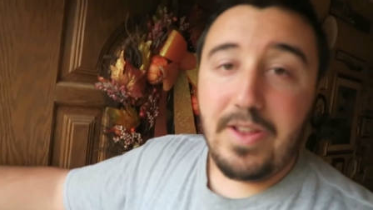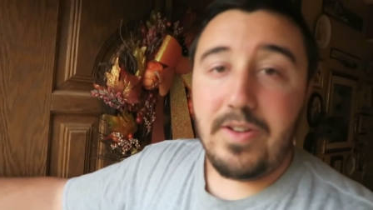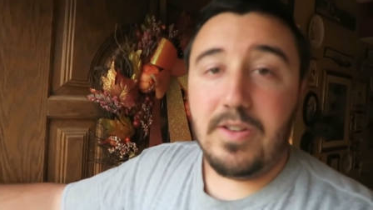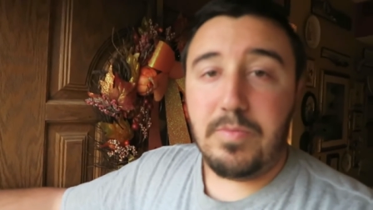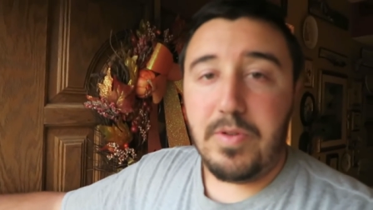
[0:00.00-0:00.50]

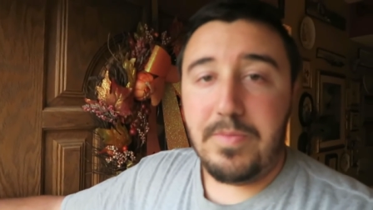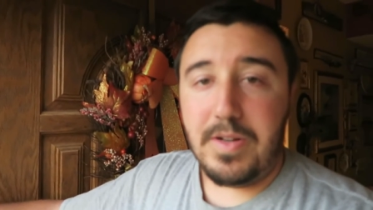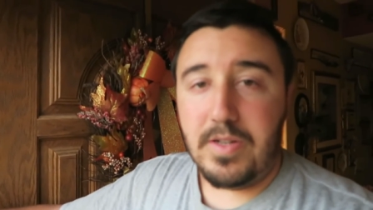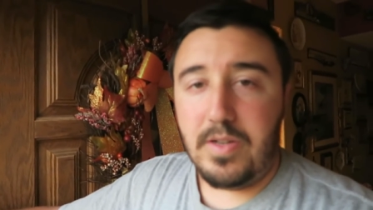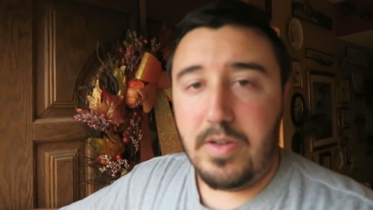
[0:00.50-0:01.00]
videos pretty
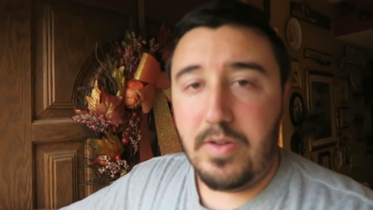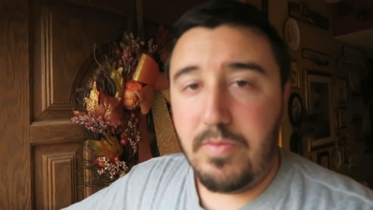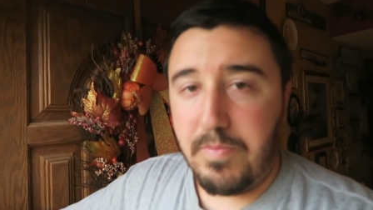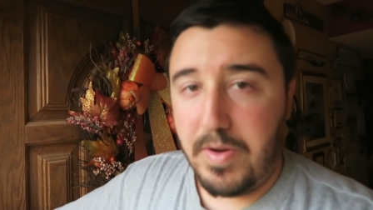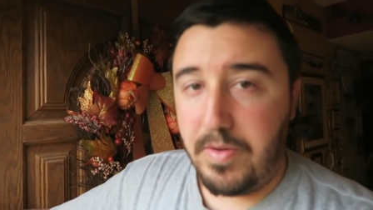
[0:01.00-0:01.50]
much
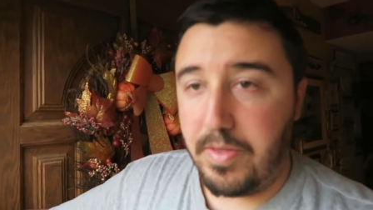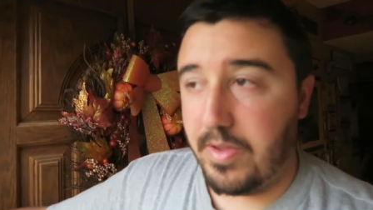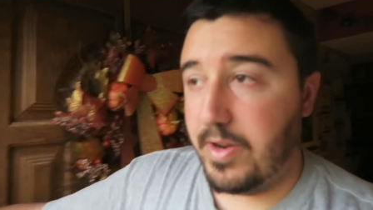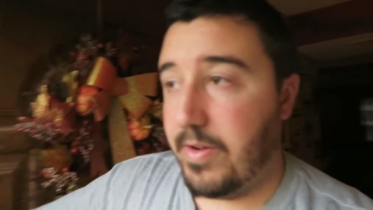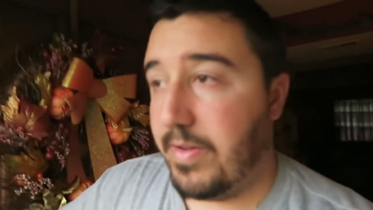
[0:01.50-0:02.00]
do both,
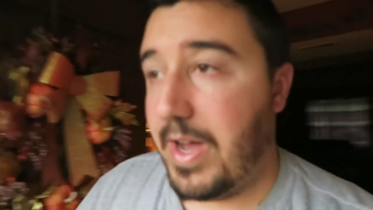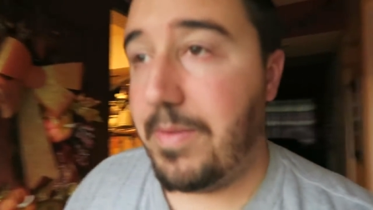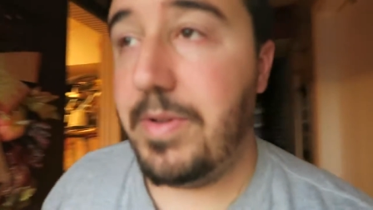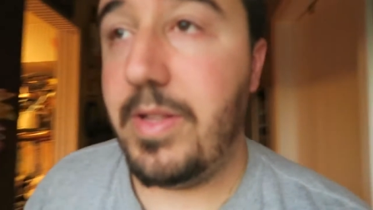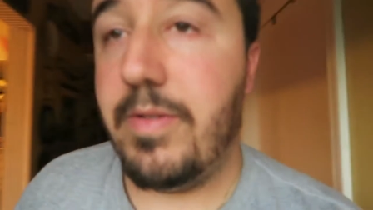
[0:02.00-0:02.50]
you know.
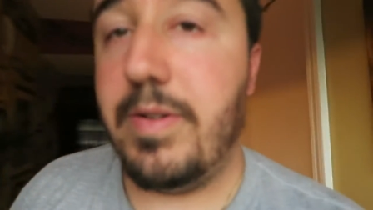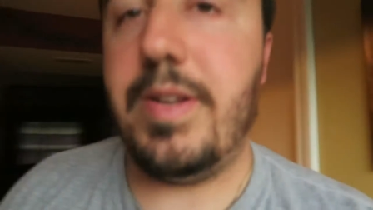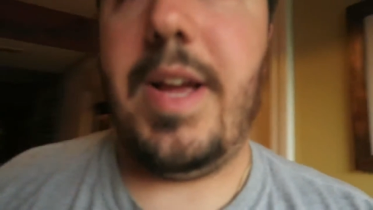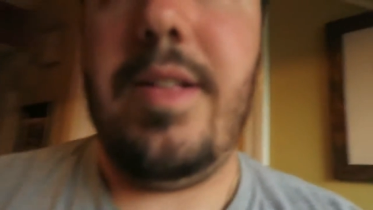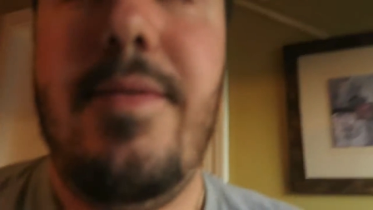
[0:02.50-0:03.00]
I'll be
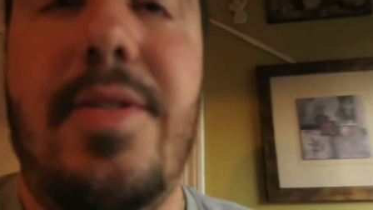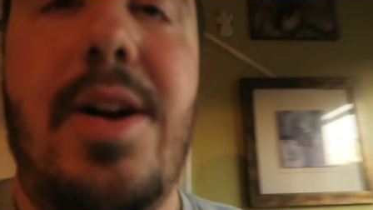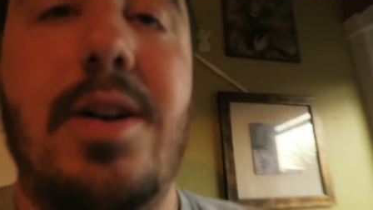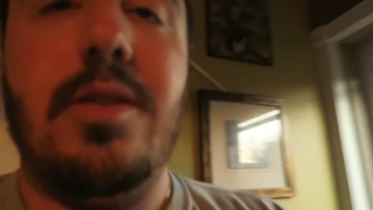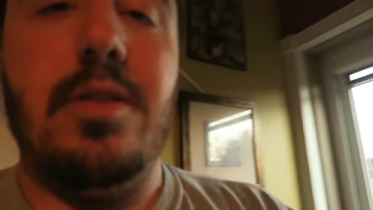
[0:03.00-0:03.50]
doing daily
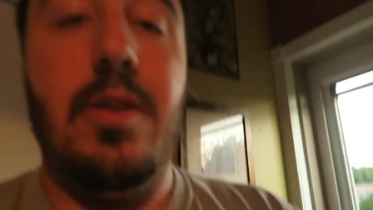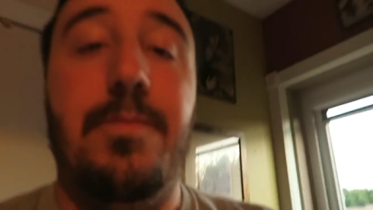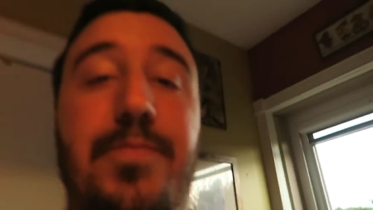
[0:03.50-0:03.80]
vlogs